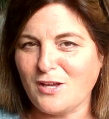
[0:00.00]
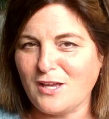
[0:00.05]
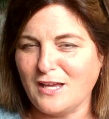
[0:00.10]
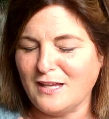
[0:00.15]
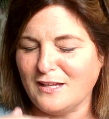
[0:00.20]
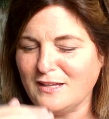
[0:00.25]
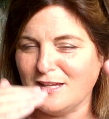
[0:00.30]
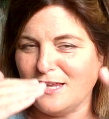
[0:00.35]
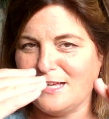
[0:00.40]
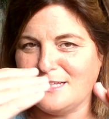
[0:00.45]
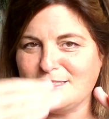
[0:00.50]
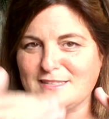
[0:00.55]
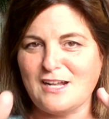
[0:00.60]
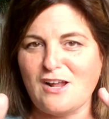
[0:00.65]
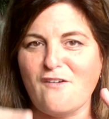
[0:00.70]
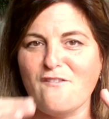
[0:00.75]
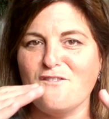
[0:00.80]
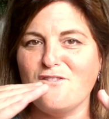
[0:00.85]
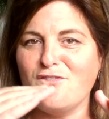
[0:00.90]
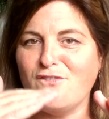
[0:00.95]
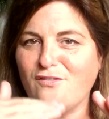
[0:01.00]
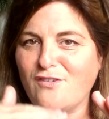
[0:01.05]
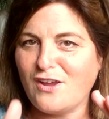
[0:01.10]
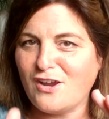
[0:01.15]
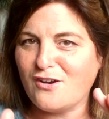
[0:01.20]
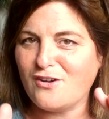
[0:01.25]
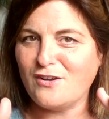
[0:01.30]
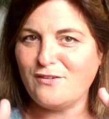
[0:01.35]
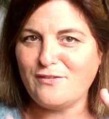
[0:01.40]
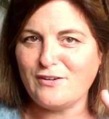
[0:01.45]
It lays it out
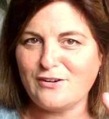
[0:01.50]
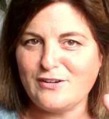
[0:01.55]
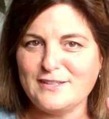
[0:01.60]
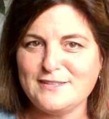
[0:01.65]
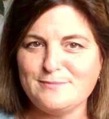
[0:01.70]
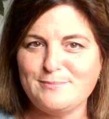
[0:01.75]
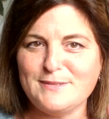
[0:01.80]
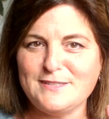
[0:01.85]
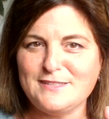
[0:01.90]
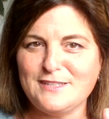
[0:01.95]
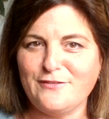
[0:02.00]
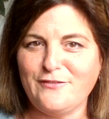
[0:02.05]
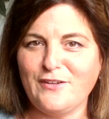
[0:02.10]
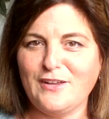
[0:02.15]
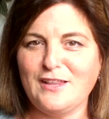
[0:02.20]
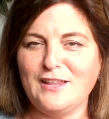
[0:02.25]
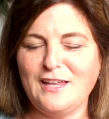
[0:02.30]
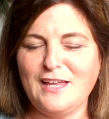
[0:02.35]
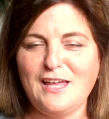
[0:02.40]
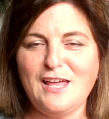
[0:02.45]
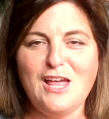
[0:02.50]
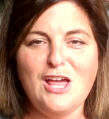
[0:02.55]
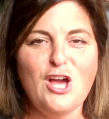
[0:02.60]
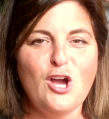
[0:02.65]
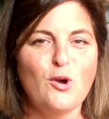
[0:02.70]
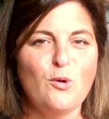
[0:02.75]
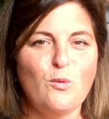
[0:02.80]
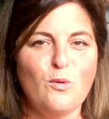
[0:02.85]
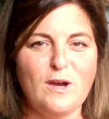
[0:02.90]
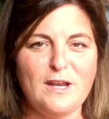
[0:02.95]
very, very specifically
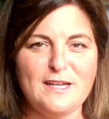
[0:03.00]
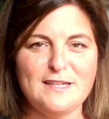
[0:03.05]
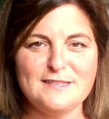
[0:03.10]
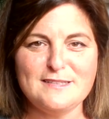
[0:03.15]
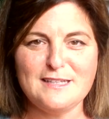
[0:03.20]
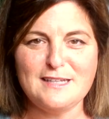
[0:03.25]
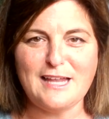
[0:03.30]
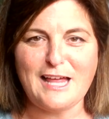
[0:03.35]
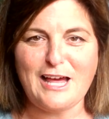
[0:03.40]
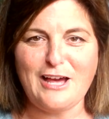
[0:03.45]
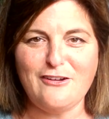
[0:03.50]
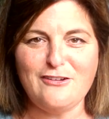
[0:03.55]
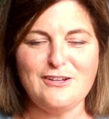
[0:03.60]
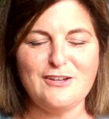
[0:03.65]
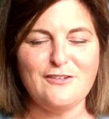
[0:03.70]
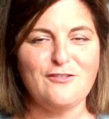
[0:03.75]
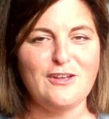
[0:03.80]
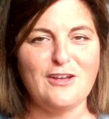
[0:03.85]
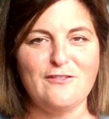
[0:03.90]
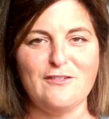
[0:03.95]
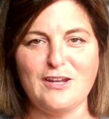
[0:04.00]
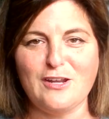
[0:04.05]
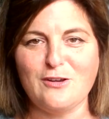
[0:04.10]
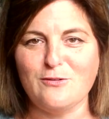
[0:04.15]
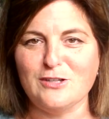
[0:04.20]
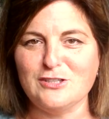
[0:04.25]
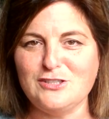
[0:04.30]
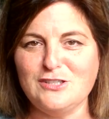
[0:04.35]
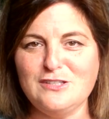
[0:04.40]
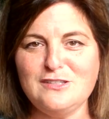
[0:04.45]
what is allowed. And if you have any
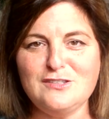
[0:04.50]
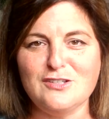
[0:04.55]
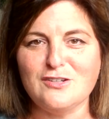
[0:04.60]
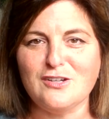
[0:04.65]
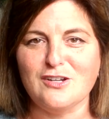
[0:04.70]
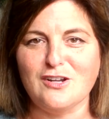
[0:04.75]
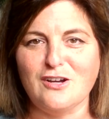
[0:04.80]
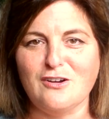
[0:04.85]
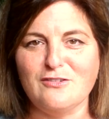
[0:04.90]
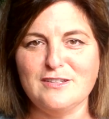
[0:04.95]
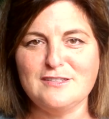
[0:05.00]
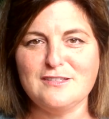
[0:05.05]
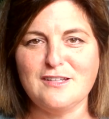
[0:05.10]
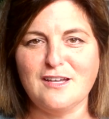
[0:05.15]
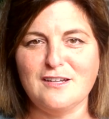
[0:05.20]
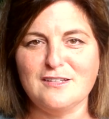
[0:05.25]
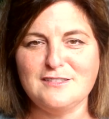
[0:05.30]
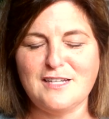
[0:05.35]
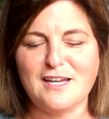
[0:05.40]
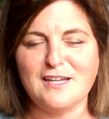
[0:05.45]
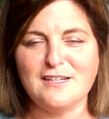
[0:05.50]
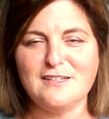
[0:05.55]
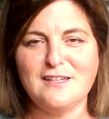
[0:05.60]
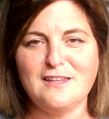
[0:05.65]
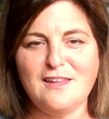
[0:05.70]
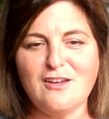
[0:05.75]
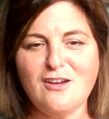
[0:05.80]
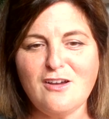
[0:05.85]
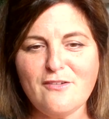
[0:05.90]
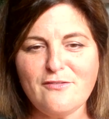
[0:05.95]
questions, you can always contact
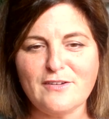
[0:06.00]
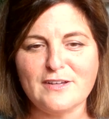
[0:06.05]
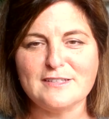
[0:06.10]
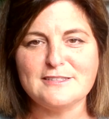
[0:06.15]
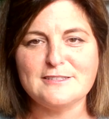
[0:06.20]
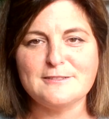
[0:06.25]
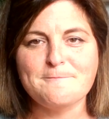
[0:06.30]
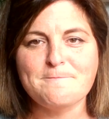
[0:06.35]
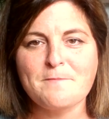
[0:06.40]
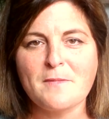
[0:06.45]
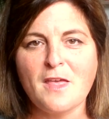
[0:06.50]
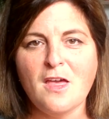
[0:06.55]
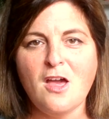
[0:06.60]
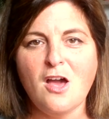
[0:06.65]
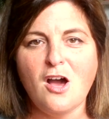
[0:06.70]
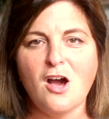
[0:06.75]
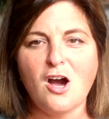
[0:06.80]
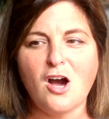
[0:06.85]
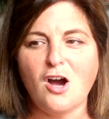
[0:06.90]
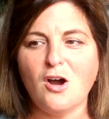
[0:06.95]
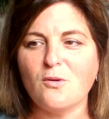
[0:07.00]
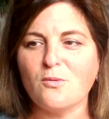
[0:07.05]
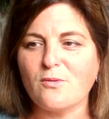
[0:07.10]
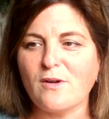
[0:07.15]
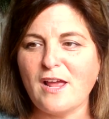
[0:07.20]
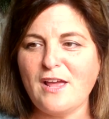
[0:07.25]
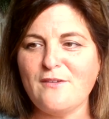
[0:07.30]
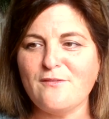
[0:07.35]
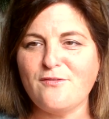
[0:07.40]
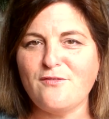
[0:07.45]
the office. All
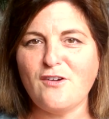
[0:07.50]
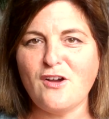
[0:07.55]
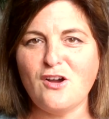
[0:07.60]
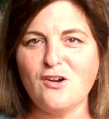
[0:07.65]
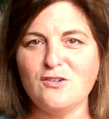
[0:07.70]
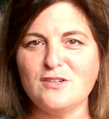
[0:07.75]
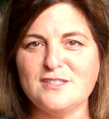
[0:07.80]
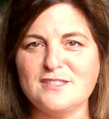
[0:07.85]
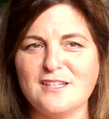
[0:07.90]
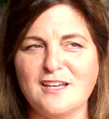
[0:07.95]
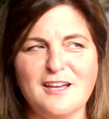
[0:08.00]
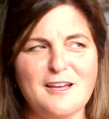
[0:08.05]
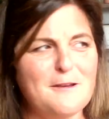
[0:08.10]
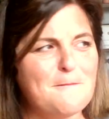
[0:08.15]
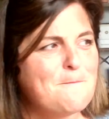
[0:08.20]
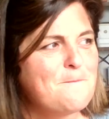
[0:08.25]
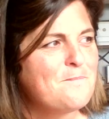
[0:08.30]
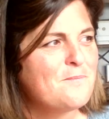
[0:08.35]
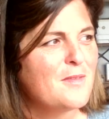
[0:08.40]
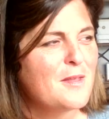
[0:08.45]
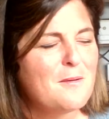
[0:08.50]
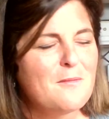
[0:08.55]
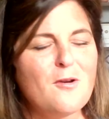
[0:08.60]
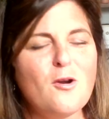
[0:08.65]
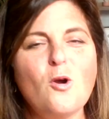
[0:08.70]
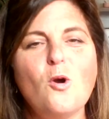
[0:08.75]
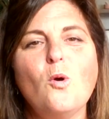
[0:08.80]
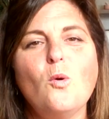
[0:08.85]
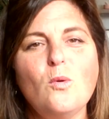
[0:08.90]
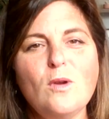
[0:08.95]
right, folks, we've
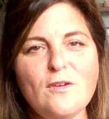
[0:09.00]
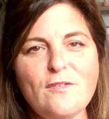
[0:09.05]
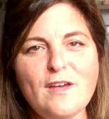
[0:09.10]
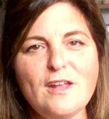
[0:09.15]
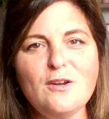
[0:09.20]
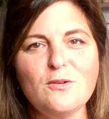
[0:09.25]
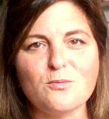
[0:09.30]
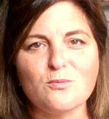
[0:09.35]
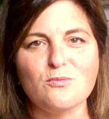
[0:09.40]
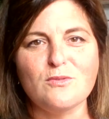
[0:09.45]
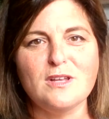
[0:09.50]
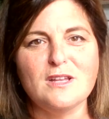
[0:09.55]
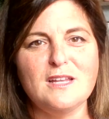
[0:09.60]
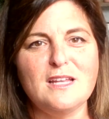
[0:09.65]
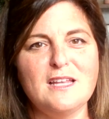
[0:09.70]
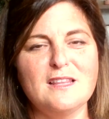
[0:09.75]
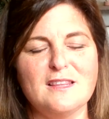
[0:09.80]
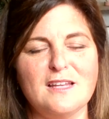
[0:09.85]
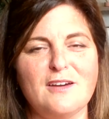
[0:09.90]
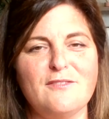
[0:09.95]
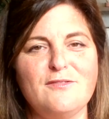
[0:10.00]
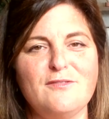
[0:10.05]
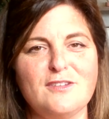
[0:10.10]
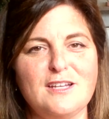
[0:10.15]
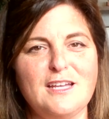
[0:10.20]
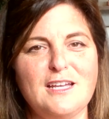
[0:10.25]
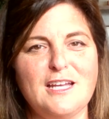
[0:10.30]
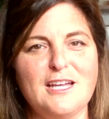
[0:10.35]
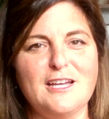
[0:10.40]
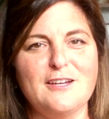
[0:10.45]
had a really
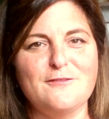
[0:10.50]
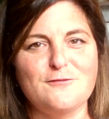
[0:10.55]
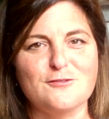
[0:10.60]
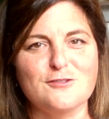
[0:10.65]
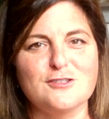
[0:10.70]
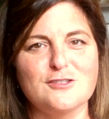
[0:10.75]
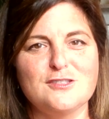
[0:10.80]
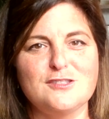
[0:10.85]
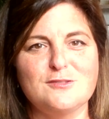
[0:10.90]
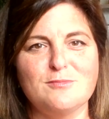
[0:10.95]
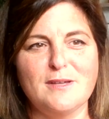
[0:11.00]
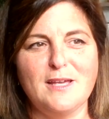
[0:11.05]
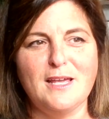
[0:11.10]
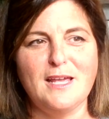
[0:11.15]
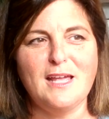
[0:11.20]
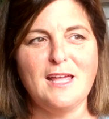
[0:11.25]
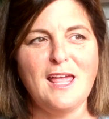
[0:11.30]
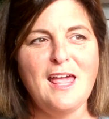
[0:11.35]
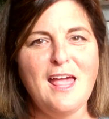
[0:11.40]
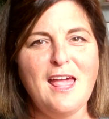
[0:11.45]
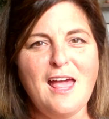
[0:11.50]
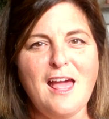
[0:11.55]
lovely first week.